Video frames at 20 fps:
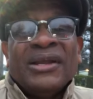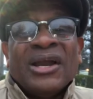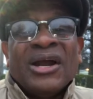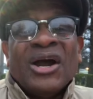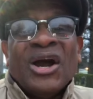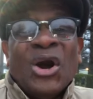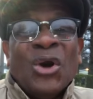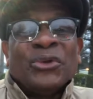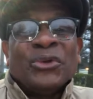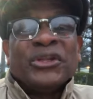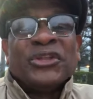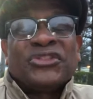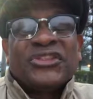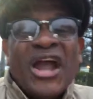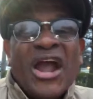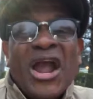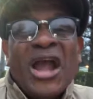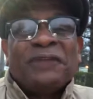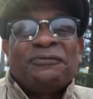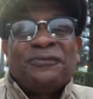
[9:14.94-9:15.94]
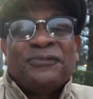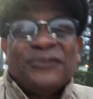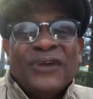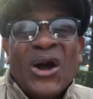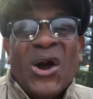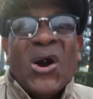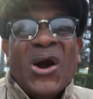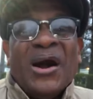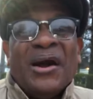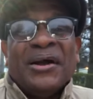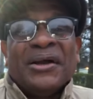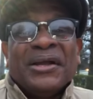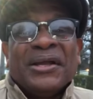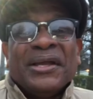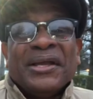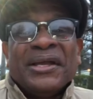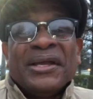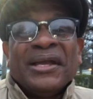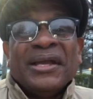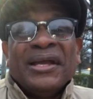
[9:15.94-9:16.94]
on the 3rd floor,
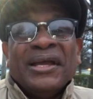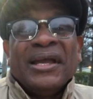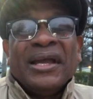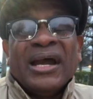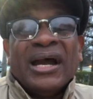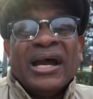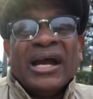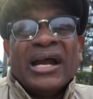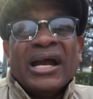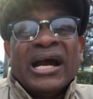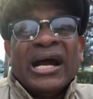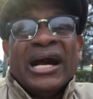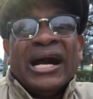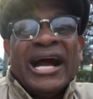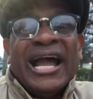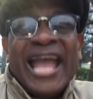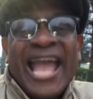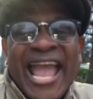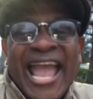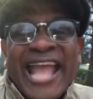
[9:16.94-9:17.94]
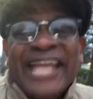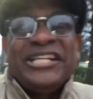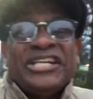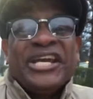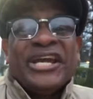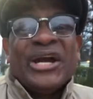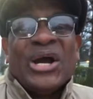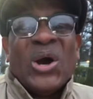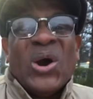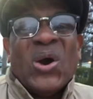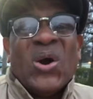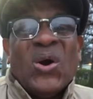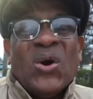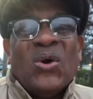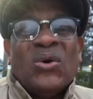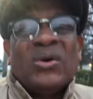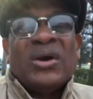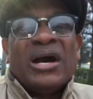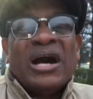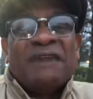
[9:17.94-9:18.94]
an
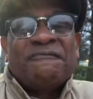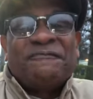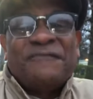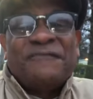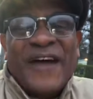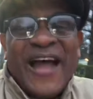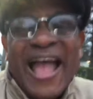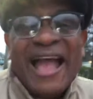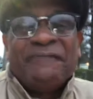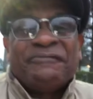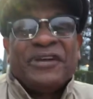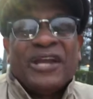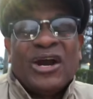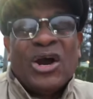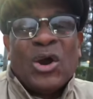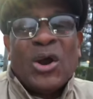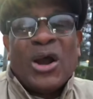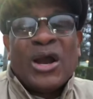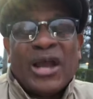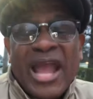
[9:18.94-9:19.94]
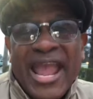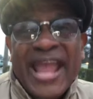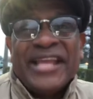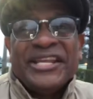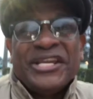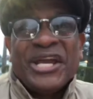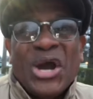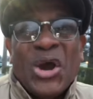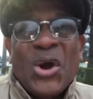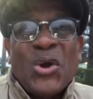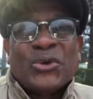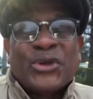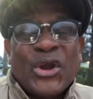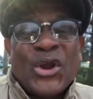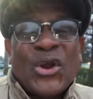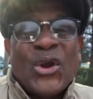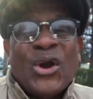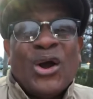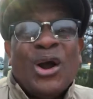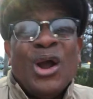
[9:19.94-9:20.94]
8-year-old
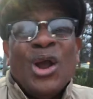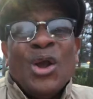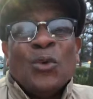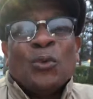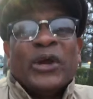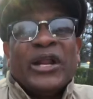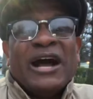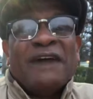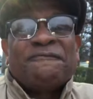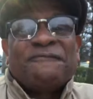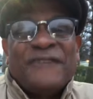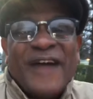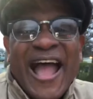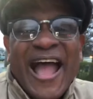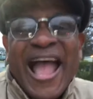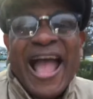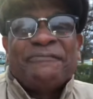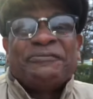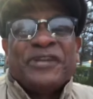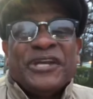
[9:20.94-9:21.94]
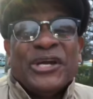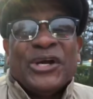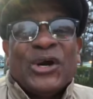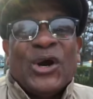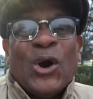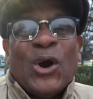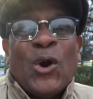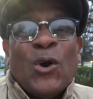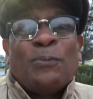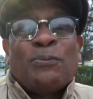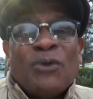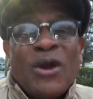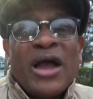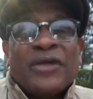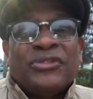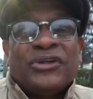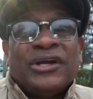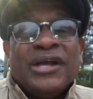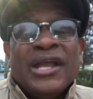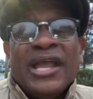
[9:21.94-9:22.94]
girl with her 5-year-old
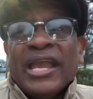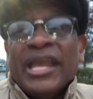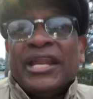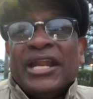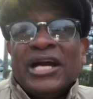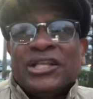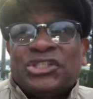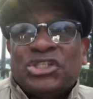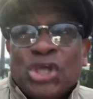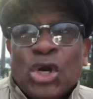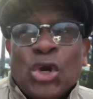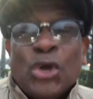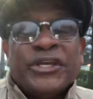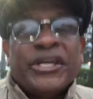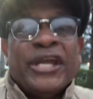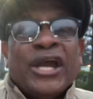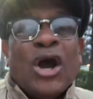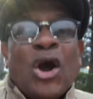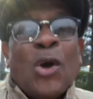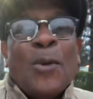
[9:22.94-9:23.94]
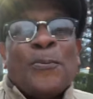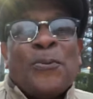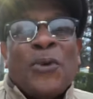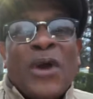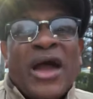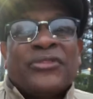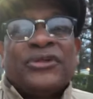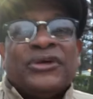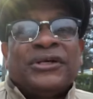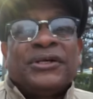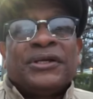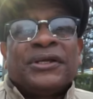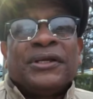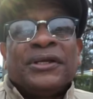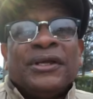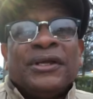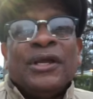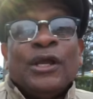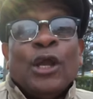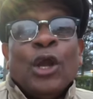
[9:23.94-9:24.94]
brother and her 2-year-old brother
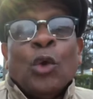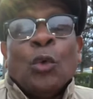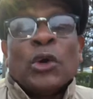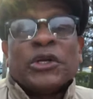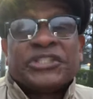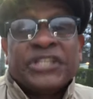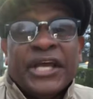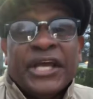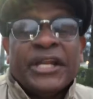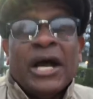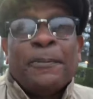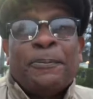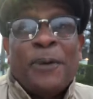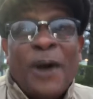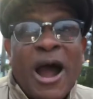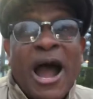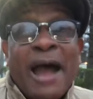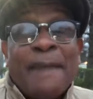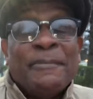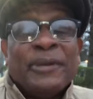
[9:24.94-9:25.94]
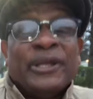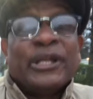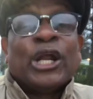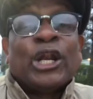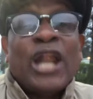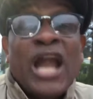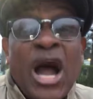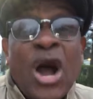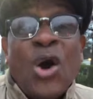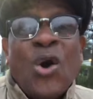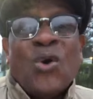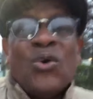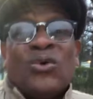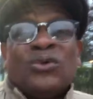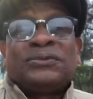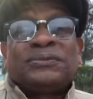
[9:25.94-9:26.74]
was in an apartment alone.